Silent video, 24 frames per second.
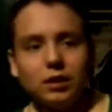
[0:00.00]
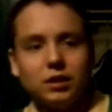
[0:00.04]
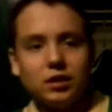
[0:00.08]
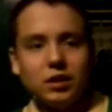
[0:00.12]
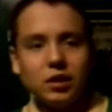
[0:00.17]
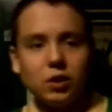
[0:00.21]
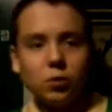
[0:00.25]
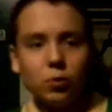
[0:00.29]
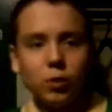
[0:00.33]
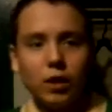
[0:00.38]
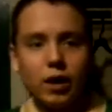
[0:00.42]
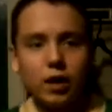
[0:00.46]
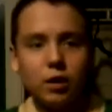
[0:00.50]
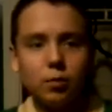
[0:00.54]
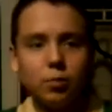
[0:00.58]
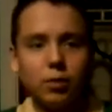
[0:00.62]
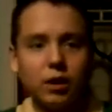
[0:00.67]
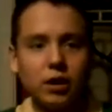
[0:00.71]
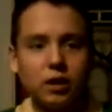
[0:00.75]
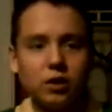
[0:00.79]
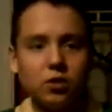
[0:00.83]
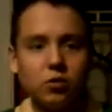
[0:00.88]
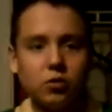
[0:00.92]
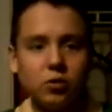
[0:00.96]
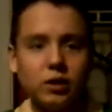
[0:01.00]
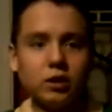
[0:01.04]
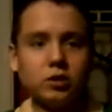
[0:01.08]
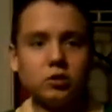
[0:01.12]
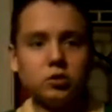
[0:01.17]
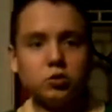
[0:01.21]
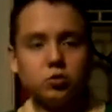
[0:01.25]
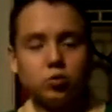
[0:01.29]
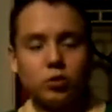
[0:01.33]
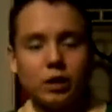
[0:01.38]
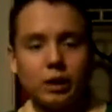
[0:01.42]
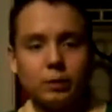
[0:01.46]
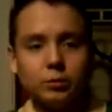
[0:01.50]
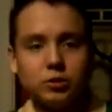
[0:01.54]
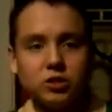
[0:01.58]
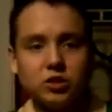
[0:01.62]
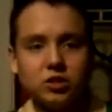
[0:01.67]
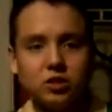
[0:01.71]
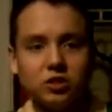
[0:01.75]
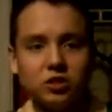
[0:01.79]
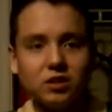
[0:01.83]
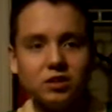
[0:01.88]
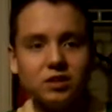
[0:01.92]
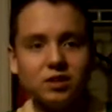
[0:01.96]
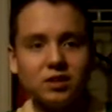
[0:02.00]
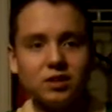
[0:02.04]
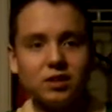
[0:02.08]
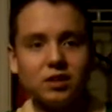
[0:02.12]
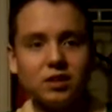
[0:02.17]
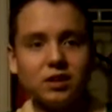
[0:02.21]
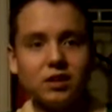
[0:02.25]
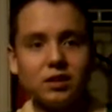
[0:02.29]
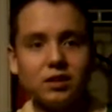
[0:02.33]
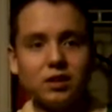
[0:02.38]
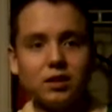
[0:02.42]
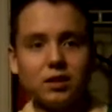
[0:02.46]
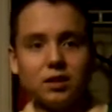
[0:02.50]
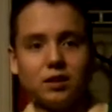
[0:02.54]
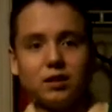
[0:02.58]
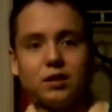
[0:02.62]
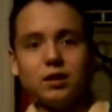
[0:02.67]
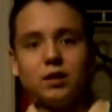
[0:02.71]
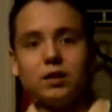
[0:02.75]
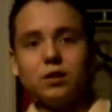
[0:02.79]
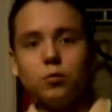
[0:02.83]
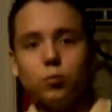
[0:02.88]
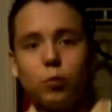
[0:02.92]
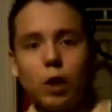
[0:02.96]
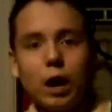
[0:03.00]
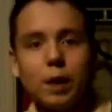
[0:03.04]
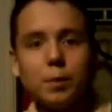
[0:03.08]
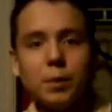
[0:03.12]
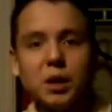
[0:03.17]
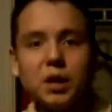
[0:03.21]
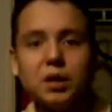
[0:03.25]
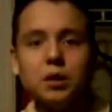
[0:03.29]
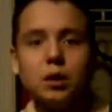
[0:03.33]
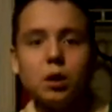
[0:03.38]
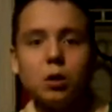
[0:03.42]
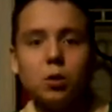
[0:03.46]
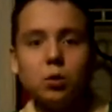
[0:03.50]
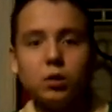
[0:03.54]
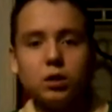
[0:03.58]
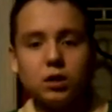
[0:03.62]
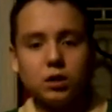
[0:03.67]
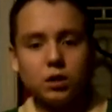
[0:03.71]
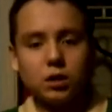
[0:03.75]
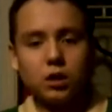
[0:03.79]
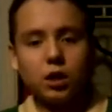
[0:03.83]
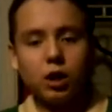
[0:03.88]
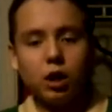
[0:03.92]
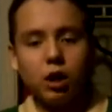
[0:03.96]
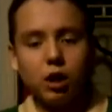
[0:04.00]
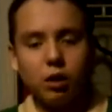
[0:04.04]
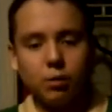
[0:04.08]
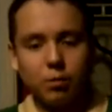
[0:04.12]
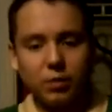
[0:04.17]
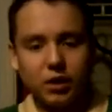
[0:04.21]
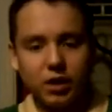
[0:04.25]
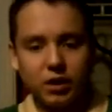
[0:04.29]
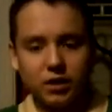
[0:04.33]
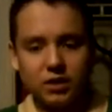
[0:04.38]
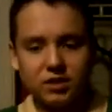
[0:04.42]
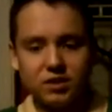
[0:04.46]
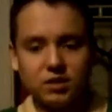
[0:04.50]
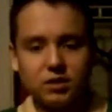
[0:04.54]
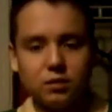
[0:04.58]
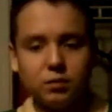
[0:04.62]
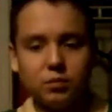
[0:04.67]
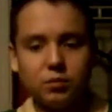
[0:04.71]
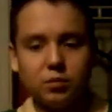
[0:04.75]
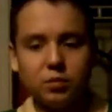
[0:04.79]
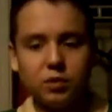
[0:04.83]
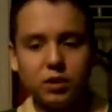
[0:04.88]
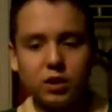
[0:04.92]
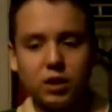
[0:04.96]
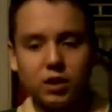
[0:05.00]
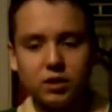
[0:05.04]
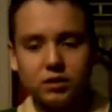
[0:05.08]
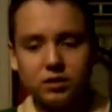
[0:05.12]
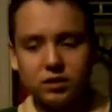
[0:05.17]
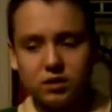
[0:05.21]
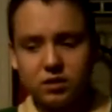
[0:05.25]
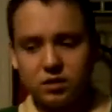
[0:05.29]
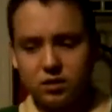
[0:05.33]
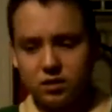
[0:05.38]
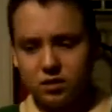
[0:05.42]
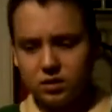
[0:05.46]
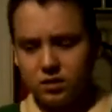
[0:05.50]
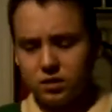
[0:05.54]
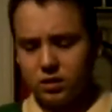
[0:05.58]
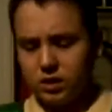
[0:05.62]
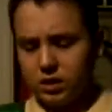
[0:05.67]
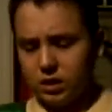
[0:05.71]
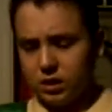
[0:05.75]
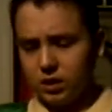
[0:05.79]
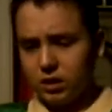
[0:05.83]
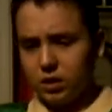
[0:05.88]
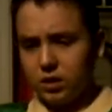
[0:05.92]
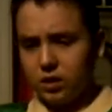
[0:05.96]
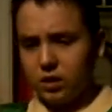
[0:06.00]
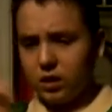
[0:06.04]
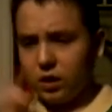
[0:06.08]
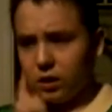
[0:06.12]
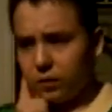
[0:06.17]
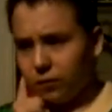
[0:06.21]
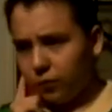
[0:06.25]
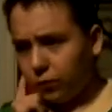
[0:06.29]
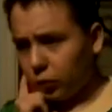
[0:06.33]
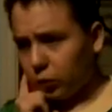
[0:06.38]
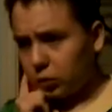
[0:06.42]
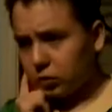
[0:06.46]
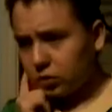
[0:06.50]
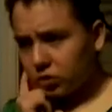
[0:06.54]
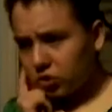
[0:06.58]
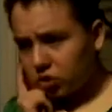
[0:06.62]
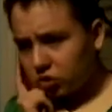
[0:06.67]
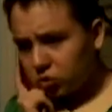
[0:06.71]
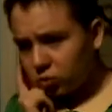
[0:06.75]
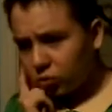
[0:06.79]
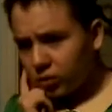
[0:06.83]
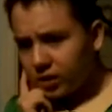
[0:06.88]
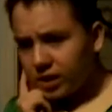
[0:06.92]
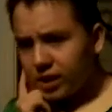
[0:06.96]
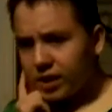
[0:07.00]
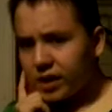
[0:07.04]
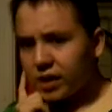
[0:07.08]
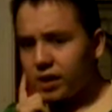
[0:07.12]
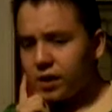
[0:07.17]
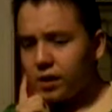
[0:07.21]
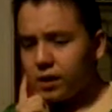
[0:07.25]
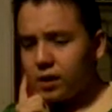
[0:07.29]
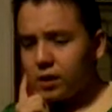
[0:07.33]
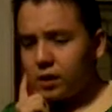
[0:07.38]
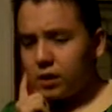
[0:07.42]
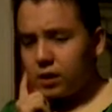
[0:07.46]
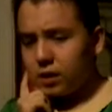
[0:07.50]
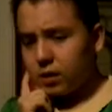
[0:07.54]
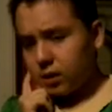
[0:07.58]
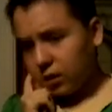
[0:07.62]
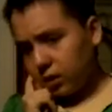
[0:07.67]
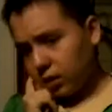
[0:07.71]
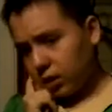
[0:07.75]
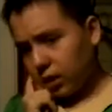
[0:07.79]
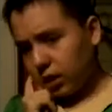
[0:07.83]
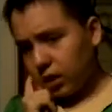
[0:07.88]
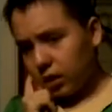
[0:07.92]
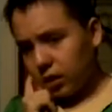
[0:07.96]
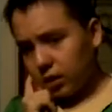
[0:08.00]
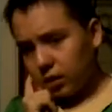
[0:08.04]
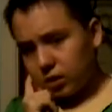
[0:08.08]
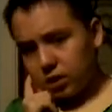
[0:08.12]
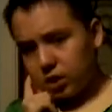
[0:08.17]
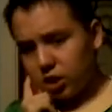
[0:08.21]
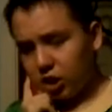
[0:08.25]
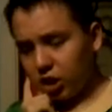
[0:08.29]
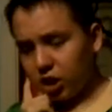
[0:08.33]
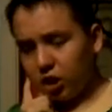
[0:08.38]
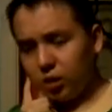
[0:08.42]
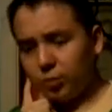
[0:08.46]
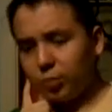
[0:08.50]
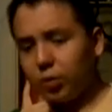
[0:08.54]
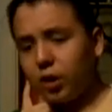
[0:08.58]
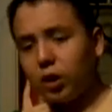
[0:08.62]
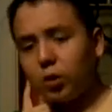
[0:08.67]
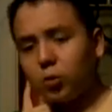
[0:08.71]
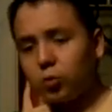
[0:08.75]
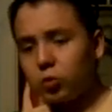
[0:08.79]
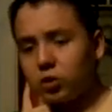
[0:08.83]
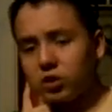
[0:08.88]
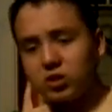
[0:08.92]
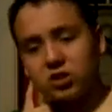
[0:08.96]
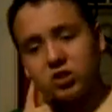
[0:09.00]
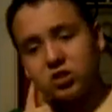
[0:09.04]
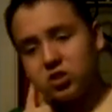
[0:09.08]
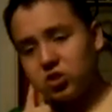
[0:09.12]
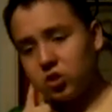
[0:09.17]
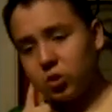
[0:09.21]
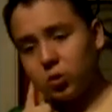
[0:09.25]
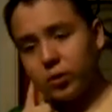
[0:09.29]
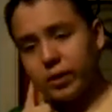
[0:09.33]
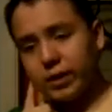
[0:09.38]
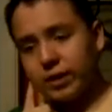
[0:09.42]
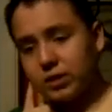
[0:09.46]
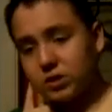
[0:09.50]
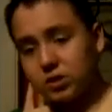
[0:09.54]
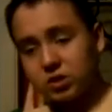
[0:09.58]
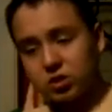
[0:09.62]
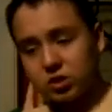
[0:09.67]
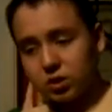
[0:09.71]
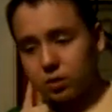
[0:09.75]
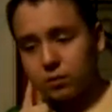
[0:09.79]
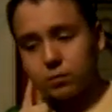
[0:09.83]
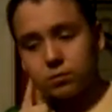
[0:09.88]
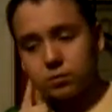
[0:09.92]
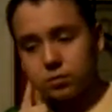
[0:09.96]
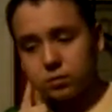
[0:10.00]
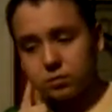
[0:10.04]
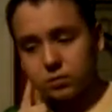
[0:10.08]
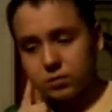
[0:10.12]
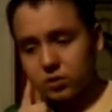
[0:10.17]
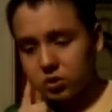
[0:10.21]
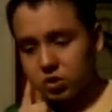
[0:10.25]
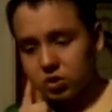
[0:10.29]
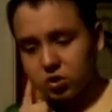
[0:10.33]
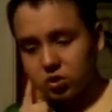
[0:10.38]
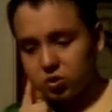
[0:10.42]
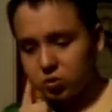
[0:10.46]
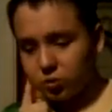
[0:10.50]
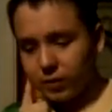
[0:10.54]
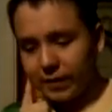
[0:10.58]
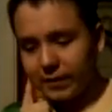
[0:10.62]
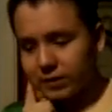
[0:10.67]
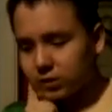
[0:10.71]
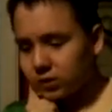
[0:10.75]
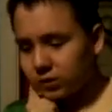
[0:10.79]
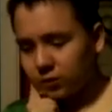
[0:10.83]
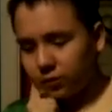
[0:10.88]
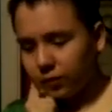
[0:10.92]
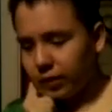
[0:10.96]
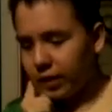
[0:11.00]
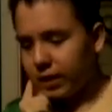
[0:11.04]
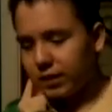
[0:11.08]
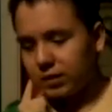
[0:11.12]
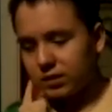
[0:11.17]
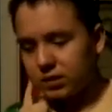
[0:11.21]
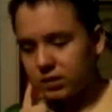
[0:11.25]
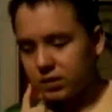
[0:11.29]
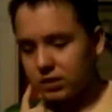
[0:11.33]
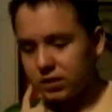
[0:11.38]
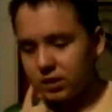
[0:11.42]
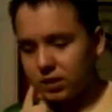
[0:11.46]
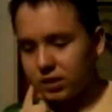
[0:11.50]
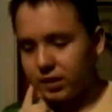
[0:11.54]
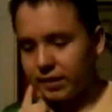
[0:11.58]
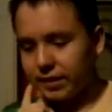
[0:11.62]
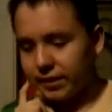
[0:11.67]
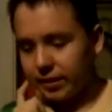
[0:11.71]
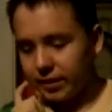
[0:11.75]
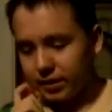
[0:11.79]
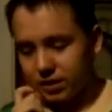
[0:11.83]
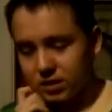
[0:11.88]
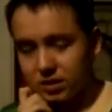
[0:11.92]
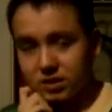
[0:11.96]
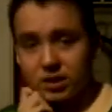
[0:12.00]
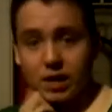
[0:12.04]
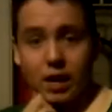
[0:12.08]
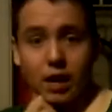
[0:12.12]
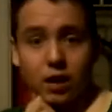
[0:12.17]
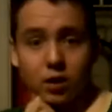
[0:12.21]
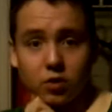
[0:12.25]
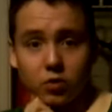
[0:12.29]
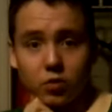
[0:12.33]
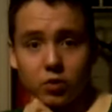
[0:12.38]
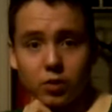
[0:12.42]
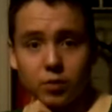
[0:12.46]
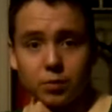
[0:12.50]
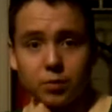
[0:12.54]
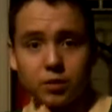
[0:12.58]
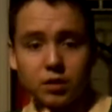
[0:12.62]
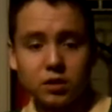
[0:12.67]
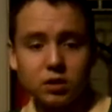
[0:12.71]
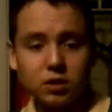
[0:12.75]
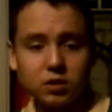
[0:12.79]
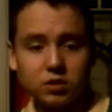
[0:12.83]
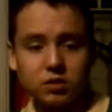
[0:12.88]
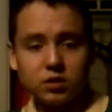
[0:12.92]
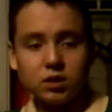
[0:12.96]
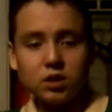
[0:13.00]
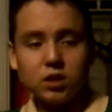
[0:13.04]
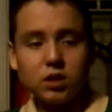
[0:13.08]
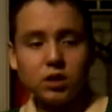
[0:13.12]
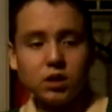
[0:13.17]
do you like my green striped shirt? Let me know in the comments. But unfortunately, Kamba was doing some strange things exactly because